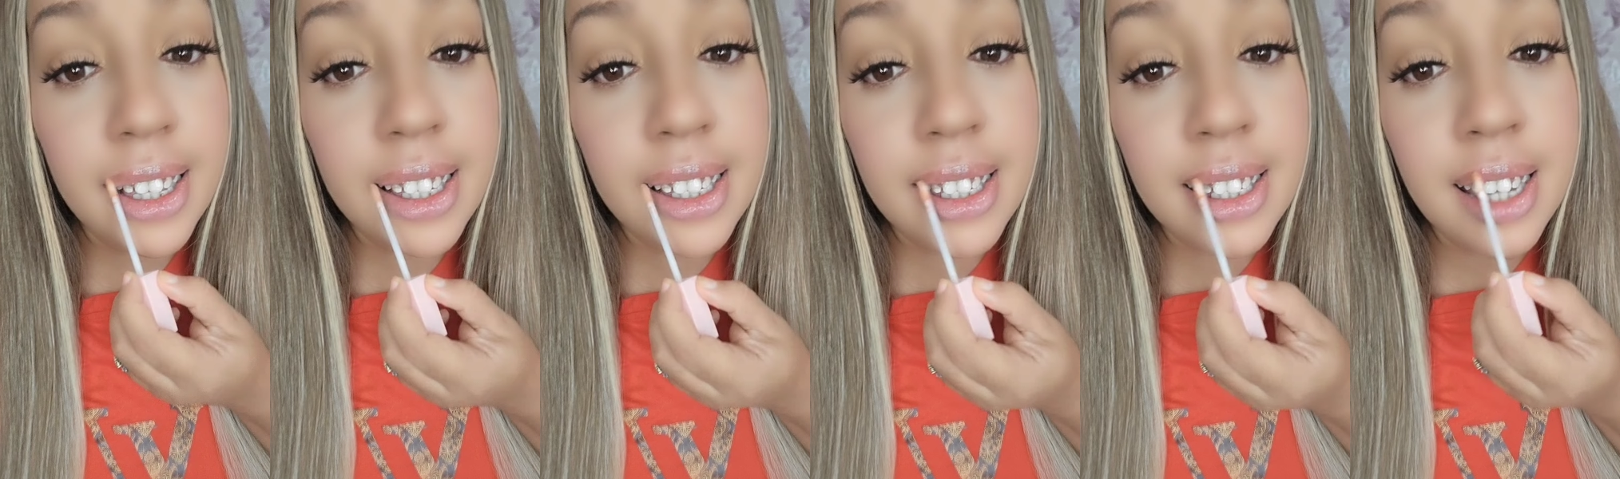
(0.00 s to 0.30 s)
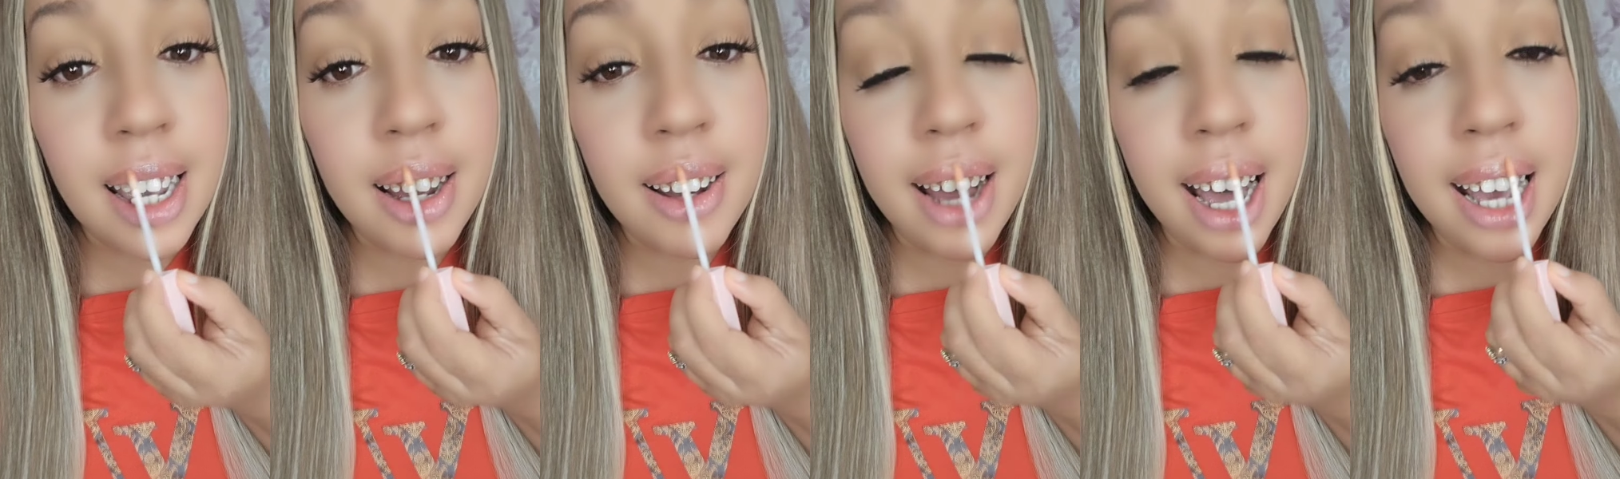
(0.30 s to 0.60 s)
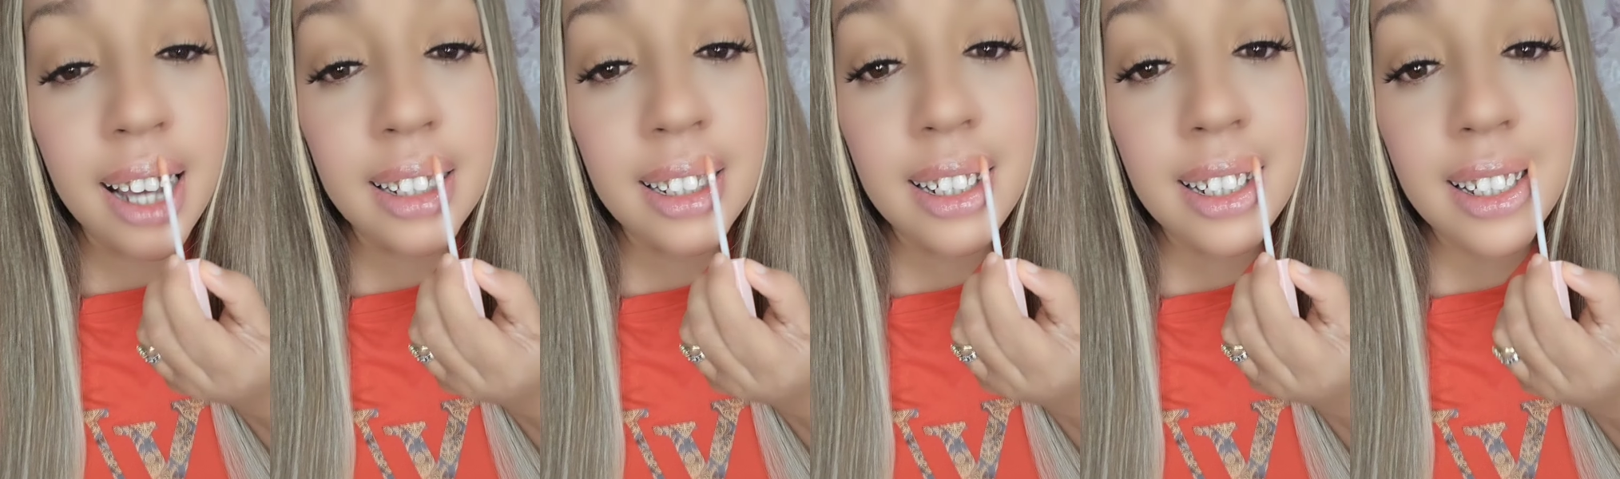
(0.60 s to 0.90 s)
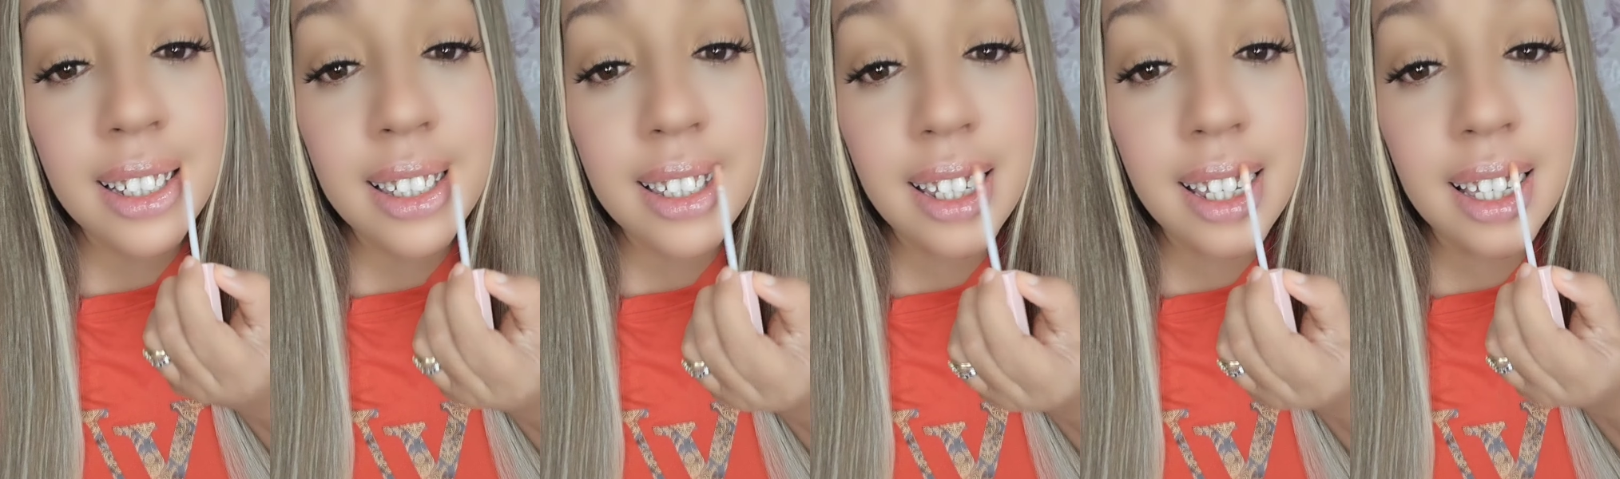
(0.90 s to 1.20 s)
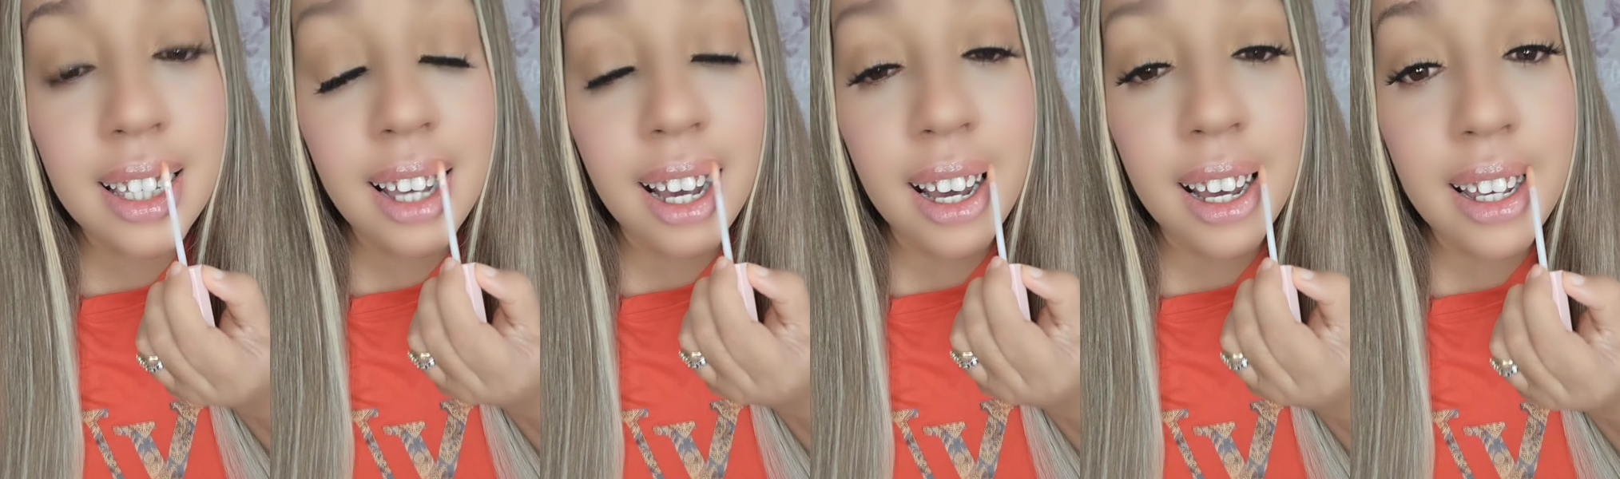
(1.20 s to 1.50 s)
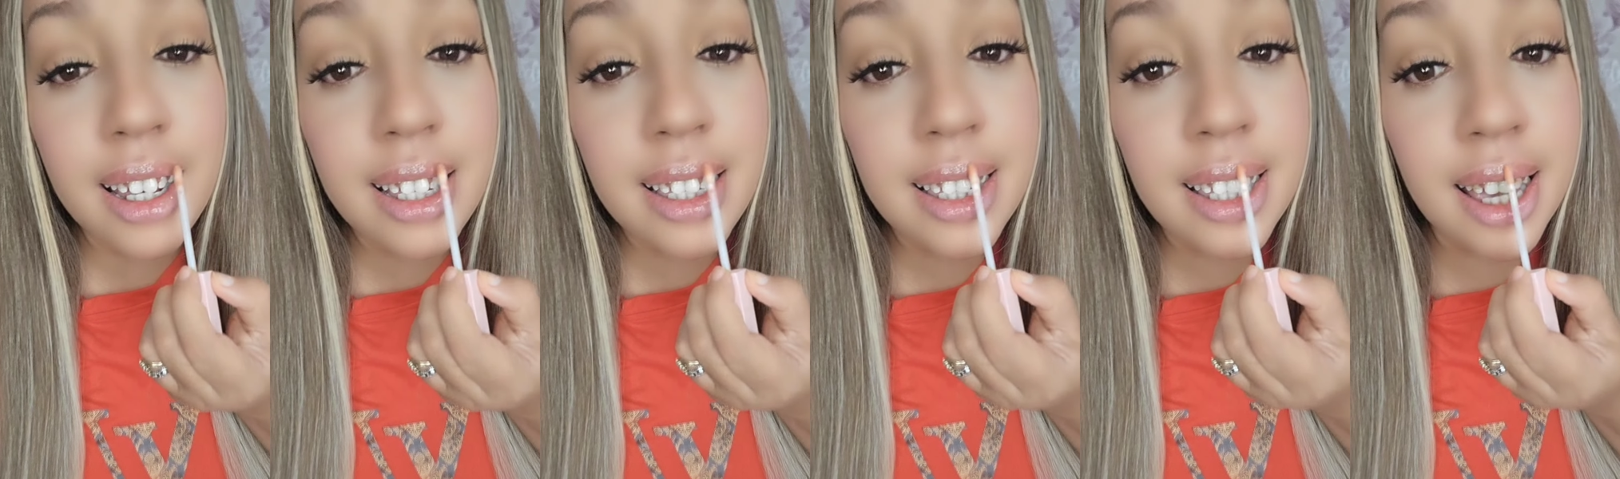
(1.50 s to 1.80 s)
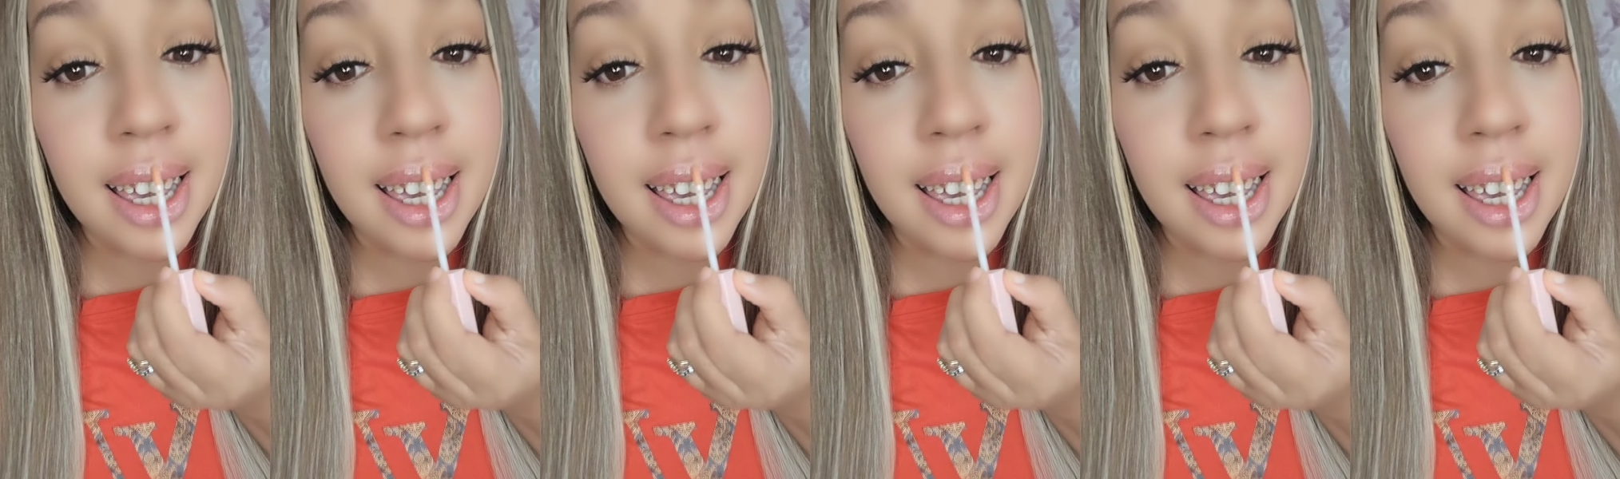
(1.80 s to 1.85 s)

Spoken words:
So as you can see guys,